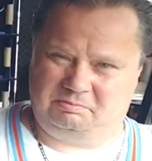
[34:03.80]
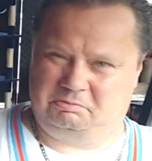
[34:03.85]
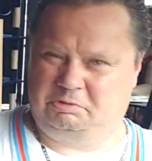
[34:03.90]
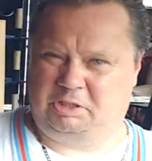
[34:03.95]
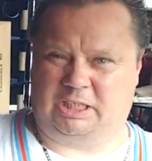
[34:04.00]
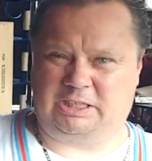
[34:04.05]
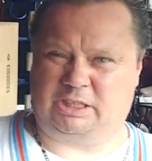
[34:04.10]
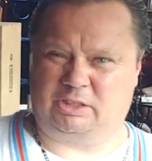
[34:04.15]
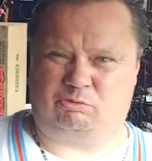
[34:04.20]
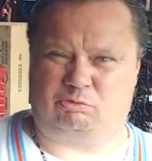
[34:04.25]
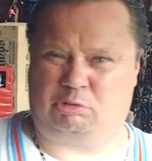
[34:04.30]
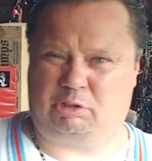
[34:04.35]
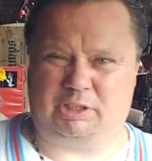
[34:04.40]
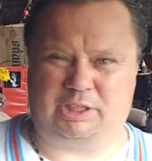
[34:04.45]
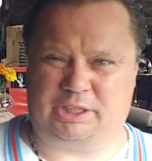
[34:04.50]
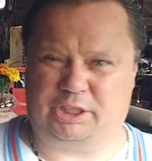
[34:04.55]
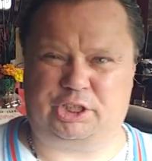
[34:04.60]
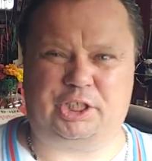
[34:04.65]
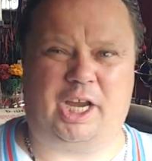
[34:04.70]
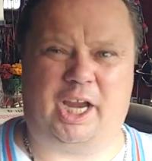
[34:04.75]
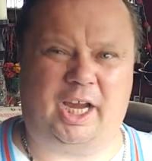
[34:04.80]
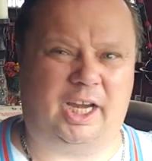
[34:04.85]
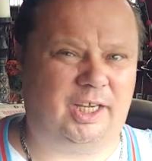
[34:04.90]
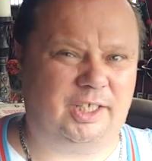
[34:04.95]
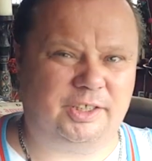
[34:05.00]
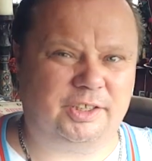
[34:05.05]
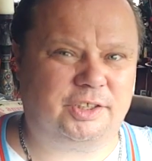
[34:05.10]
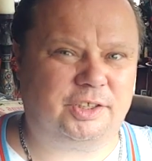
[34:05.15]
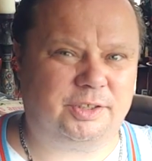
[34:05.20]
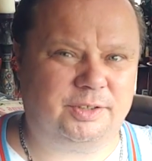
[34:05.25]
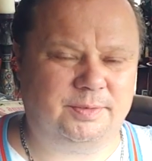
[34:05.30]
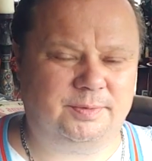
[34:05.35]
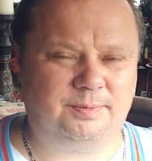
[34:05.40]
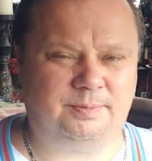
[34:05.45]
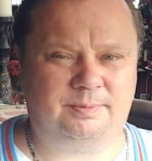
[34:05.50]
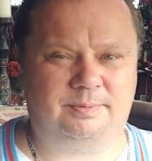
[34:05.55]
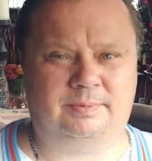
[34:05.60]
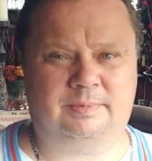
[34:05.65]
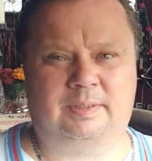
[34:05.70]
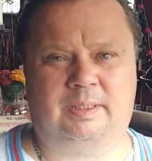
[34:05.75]
doesn't really change.
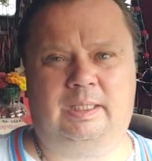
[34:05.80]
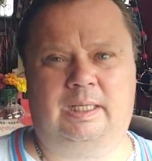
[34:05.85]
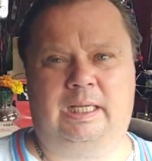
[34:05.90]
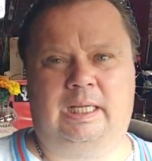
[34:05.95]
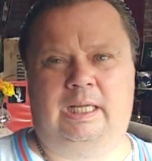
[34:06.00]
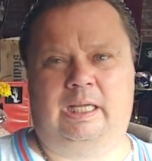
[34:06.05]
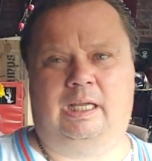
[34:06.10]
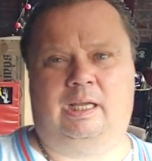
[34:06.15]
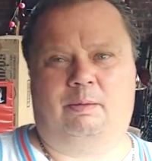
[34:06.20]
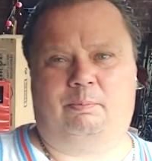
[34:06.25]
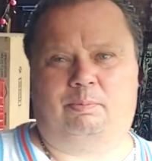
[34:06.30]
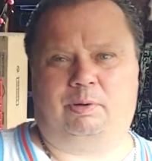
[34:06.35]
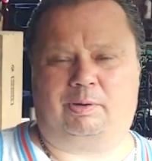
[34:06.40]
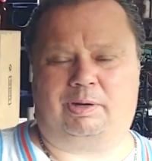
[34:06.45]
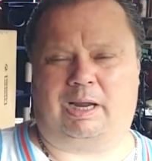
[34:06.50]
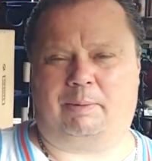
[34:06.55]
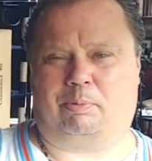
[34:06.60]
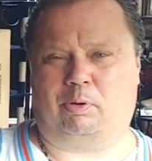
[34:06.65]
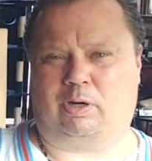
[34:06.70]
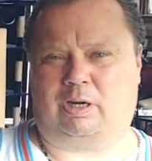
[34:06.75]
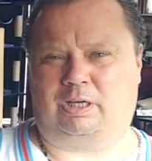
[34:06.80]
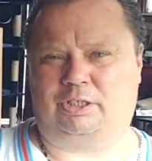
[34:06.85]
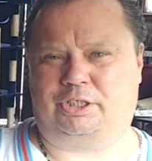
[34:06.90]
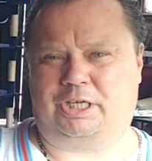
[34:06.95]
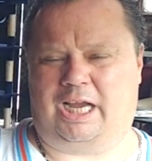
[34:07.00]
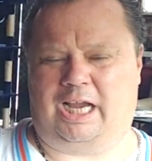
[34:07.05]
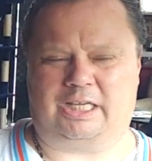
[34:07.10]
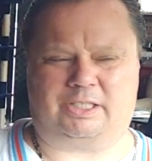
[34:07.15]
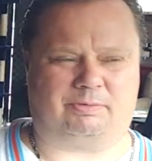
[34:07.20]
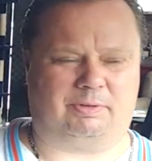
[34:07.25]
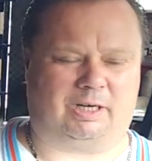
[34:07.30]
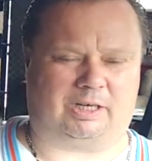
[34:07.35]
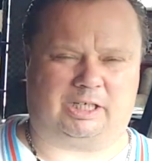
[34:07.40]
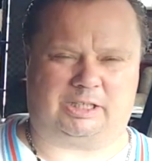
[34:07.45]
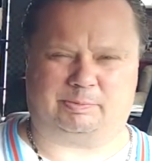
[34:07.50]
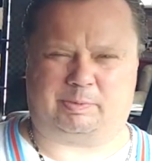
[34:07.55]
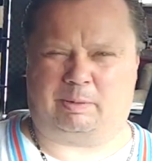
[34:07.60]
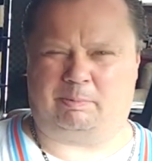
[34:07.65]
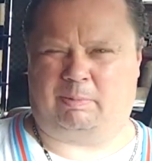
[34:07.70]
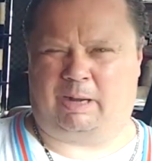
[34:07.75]
But when I put on jazz
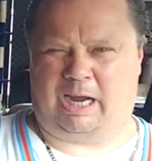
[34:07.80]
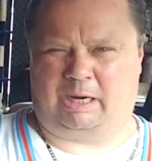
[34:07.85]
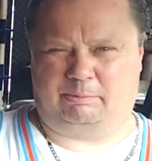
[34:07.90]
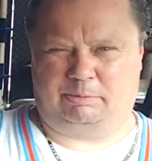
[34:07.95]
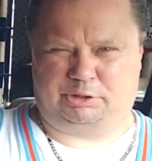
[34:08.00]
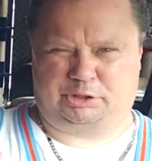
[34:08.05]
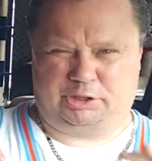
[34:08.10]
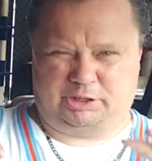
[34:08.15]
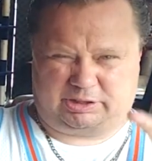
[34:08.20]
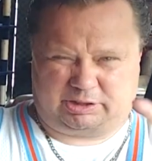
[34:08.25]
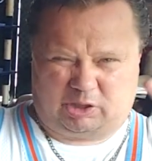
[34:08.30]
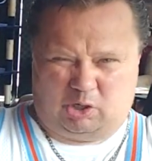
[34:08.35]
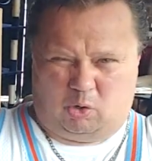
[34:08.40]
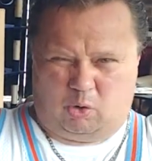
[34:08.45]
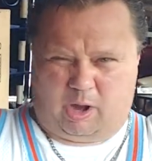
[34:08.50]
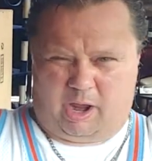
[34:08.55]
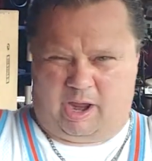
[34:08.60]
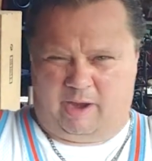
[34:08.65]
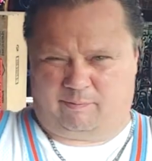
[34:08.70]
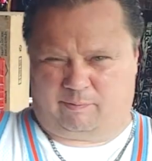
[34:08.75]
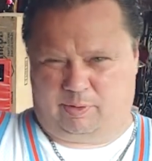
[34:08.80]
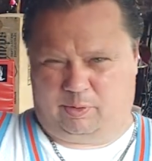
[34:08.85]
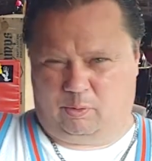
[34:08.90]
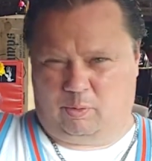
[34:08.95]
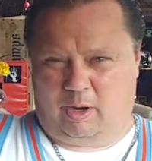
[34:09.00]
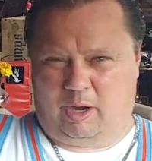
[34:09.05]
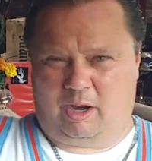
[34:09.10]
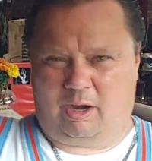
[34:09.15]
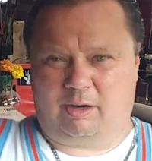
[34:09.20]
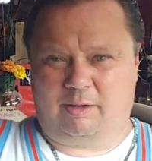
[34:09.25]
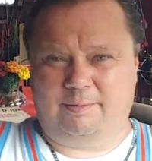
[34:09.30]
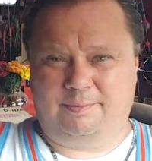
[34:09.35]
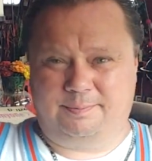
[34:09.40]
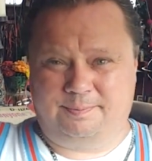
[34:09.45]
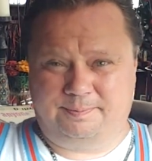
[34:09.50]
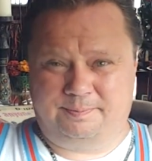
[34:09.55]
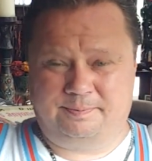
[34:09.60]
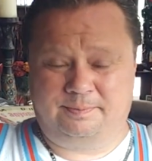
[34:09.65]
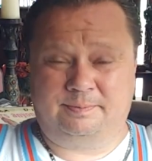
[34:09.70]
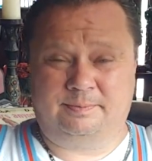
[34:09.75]
records, my mind would just go everywhere.
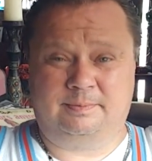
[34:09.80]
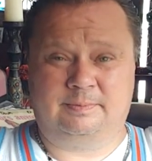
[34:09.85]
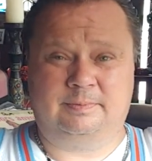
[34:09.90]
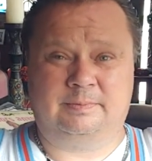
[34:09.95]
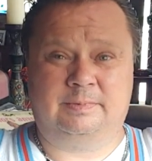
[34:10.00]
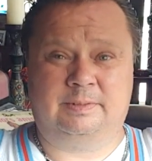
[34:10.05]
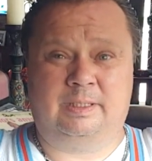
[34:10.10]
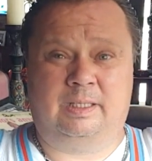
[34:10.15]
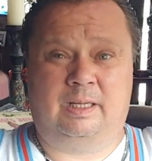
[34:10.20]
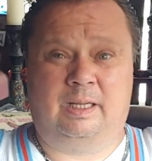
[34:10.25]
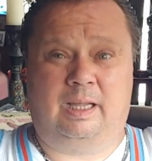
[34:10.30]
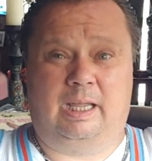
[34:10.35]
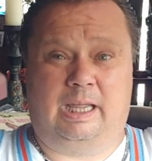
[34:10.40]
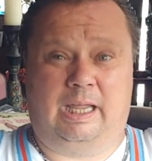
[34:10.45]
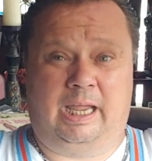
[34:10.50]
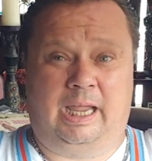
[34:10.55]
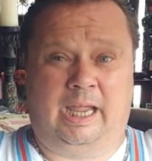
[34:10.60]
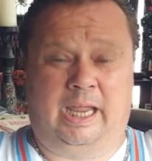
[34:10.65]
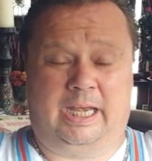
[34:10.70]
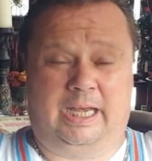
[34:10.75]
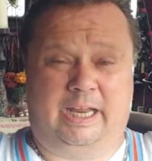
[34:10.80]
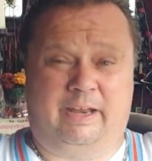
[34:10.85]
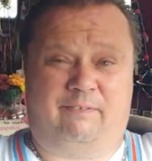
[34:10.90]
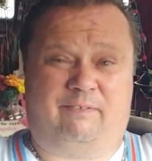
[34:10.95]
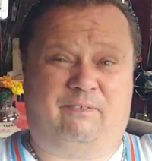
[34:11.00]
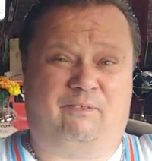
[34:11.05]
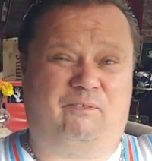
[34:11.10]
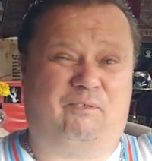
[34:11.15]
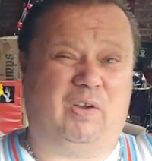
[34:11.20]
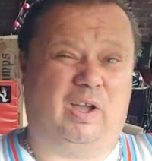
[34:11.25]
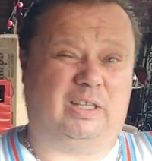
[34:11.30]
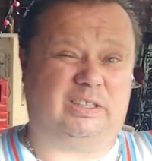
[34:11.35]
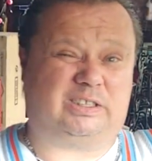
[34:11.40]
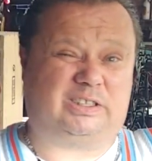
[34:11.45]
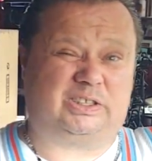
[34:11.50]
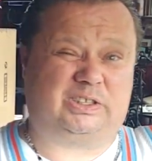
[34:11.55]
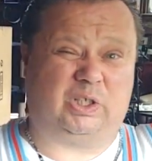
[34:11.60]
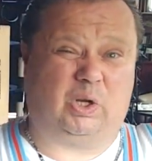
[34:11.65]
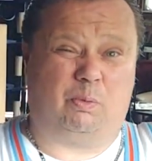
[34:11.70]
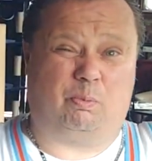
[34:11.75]
And it felt
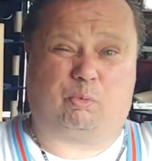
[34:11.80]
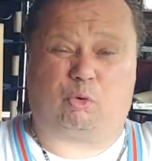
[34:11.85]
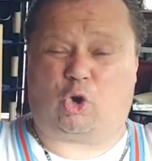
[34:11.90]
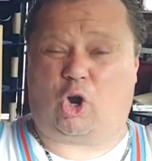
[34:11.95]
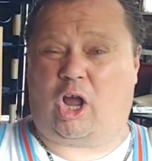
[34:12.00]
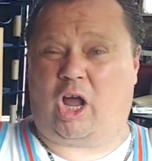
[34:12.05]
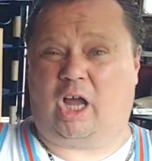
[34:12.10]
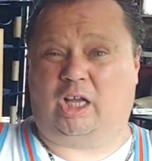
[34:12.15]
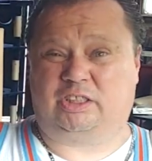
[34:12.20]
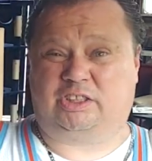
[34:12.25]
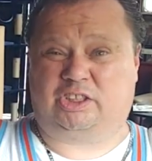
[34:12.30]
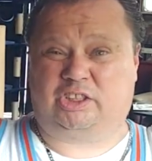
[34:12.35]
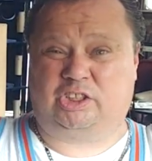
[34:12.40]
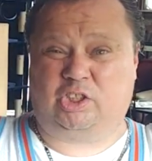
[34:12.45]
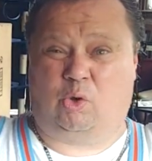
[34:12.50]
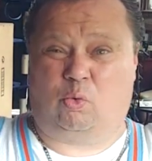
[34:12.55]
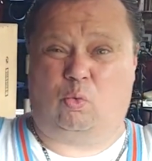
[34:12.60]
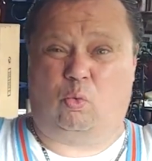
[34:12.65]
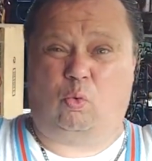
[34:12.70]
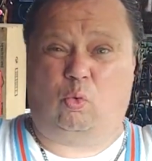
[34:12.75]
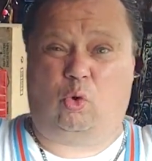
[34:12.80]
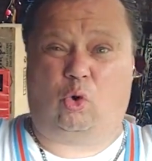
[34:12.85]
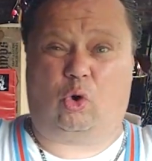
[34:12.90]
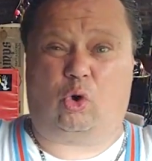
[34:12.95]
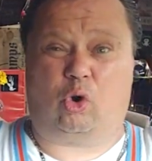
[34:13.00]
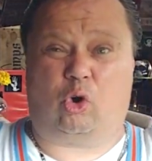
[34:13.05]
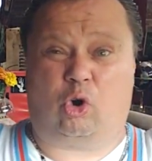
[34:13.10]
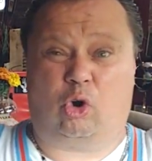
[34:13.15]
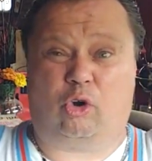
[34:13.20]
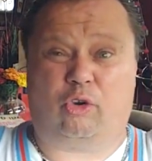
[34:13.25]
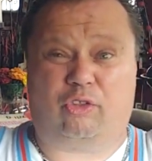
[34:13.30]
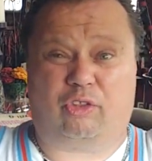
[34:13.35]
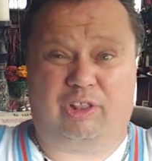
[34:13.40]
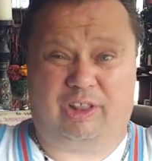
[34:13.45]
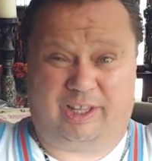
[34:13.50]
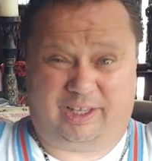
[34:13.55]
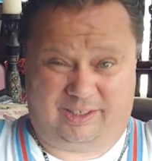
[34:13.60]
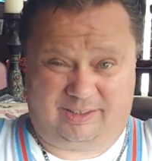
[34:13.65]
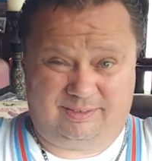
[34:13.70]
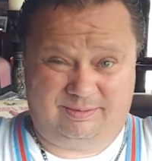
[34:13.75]
so broad, so
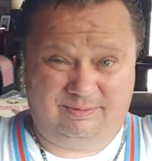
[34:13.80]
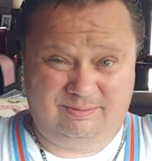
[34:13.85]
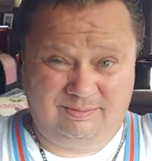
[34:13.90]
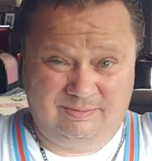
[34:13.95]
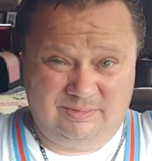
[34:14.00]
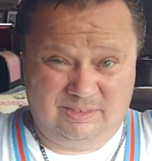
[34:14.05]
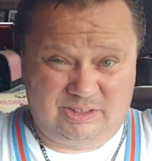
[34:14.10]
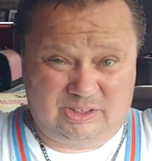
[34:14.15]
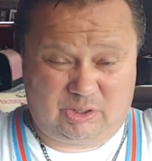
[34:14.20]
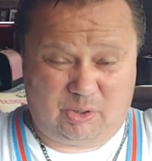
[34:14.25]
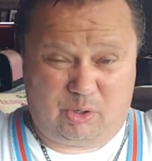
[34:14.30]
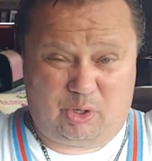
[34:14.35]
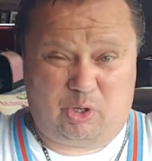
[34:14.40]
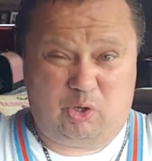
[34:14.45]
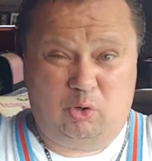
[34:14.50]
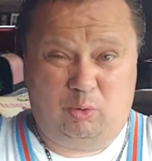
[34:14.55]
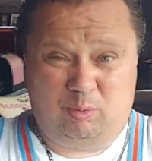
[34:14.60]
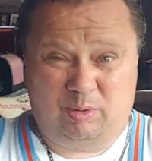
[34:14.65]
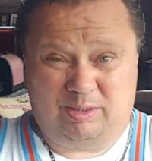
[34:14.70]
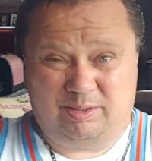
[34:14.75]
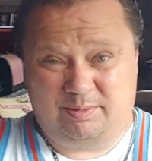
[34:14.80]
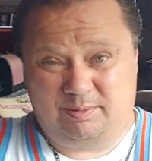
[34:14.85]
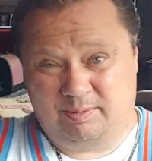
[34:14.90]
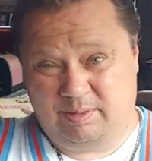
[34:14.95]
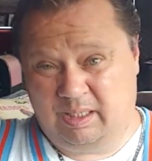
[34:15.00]
earthling, so human,